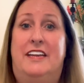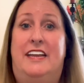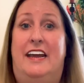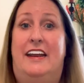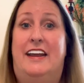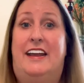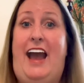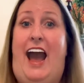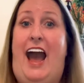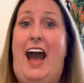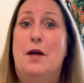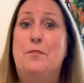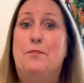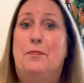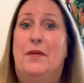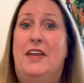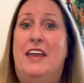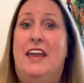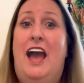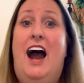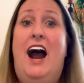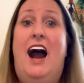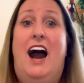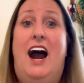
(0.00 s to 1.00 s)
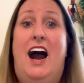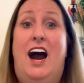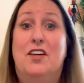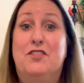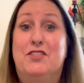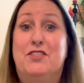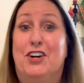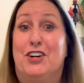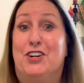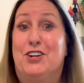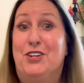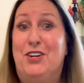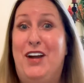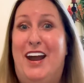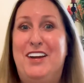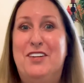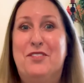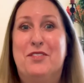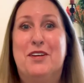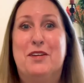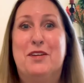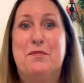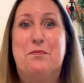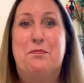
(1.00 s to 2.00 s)
get a copy of your
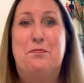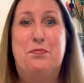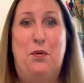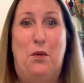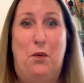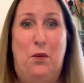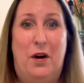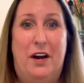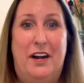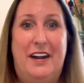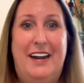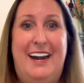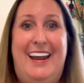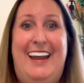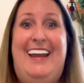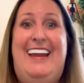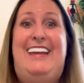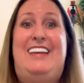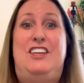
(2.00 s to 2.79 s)
credit report.